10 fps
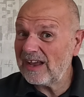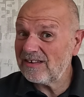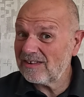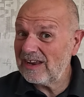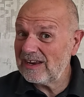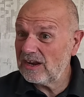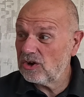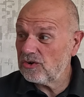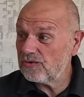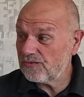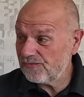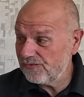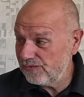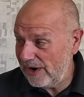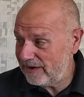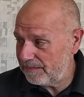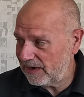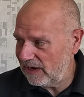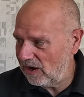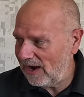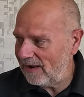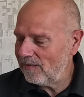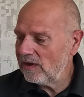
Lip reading: That's incredibly light.